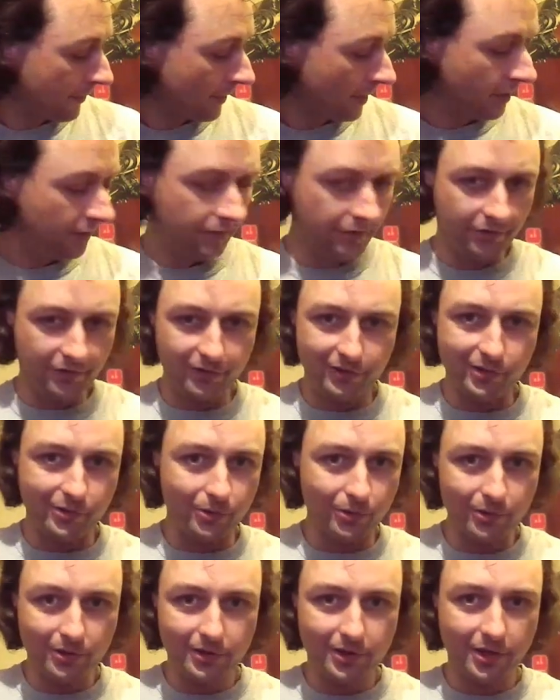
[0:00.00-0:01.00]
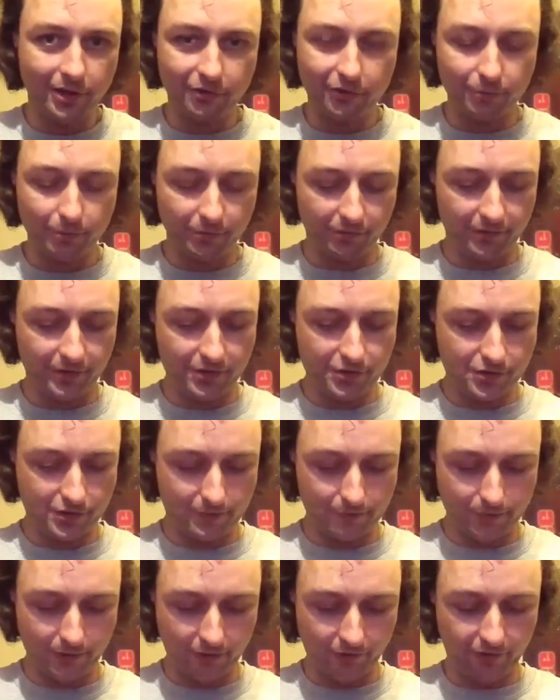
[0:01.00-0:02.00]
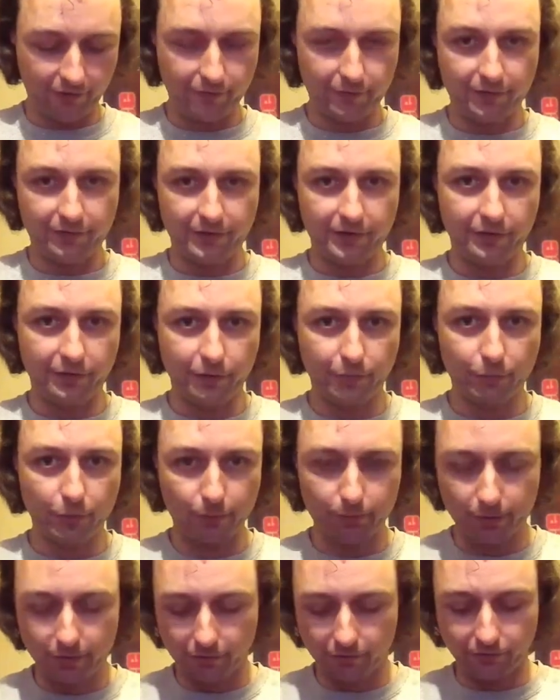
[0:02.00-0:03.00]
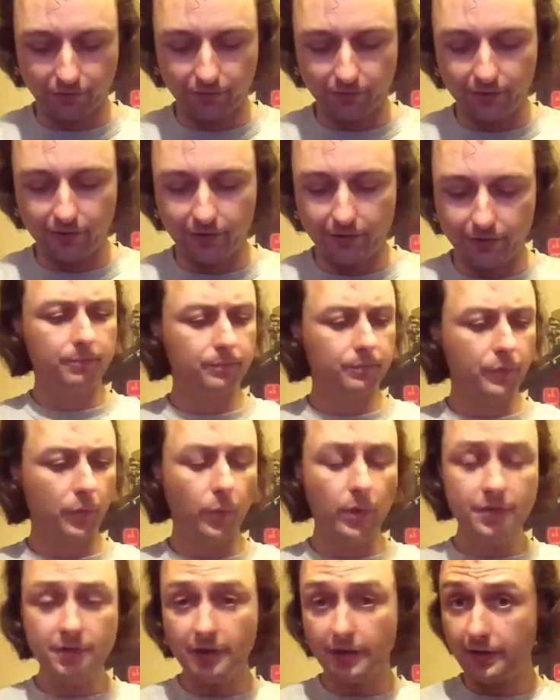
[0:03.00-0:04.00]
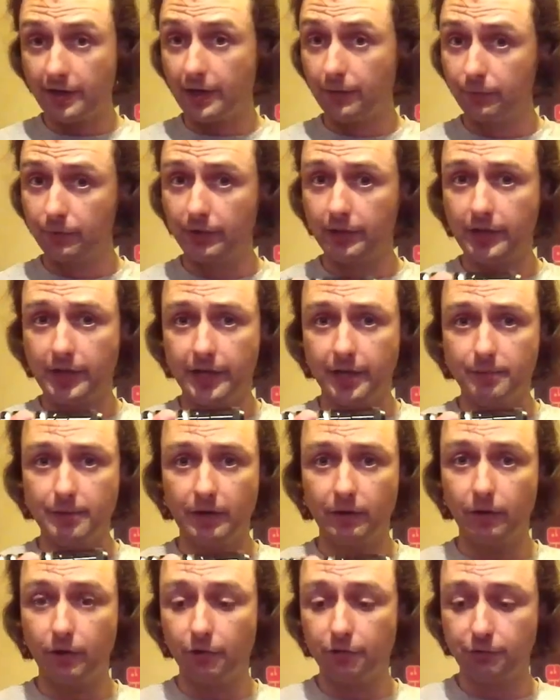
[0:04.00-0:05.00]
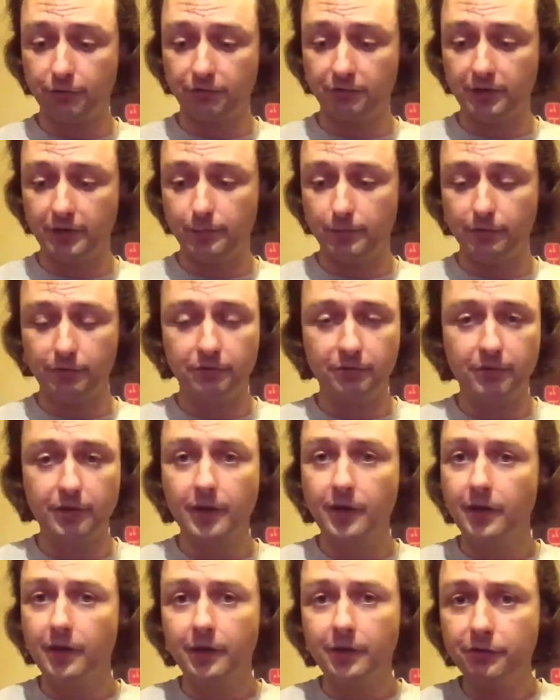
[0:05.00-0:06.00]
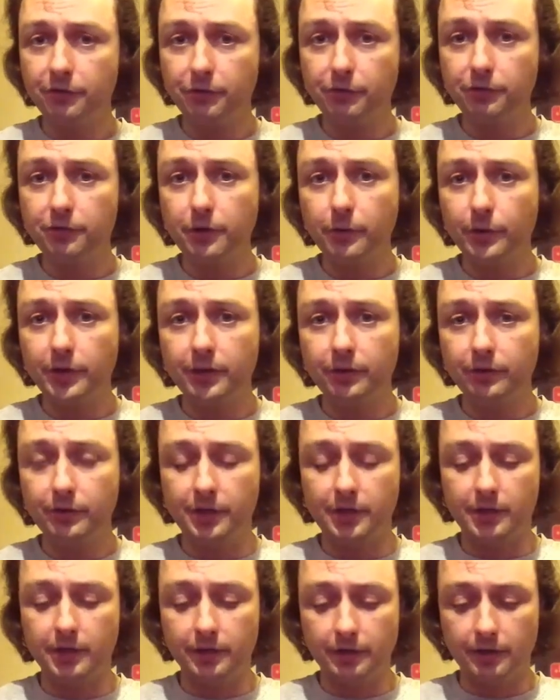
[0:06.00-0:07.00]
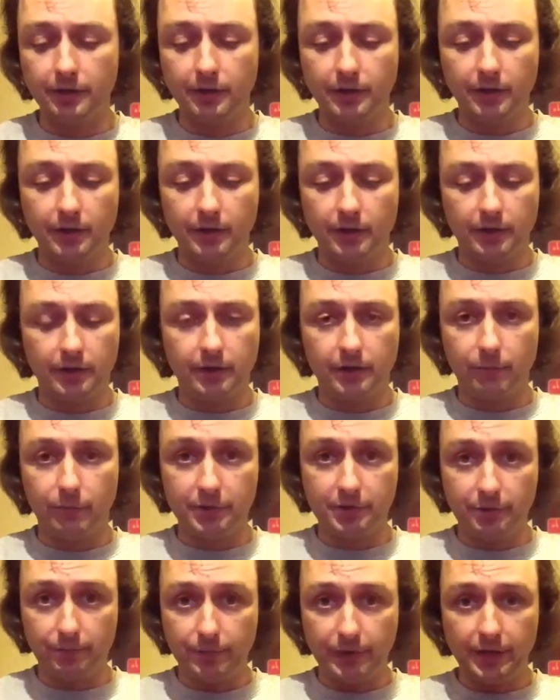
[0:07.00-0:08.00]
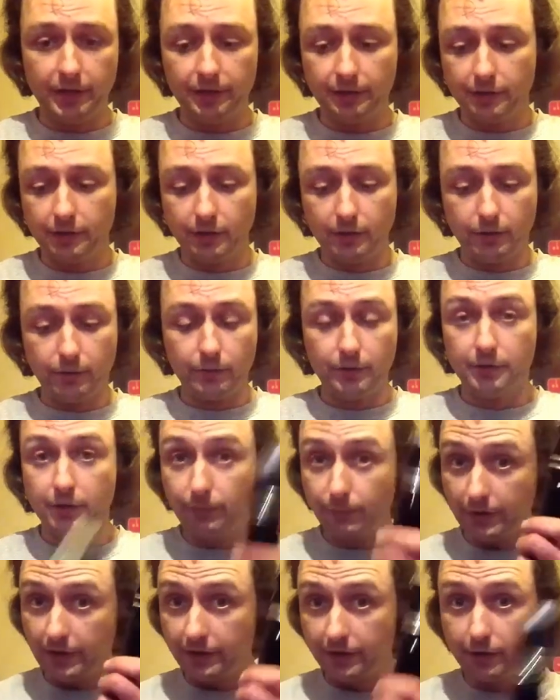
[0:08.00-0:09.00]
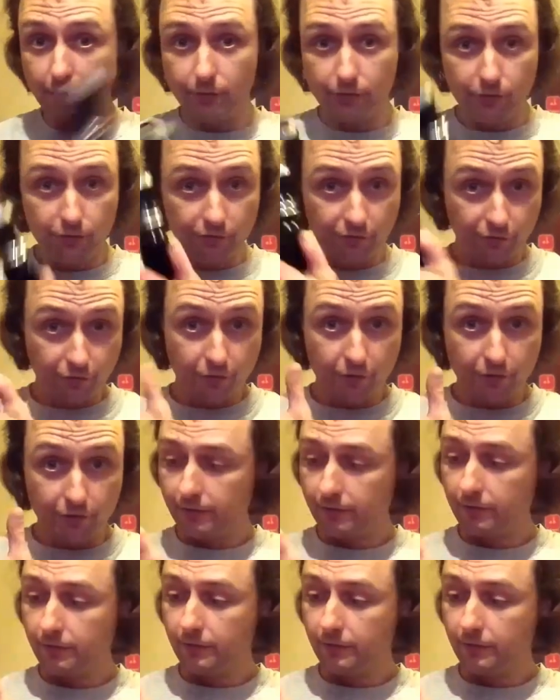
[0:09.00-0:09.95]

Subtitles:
Just a little customization makes everything a little more personal, you know? One thing that I really like about Ultra Sabres is there's no kill key. When you're ready to go, you're ready to go. You just turn it on.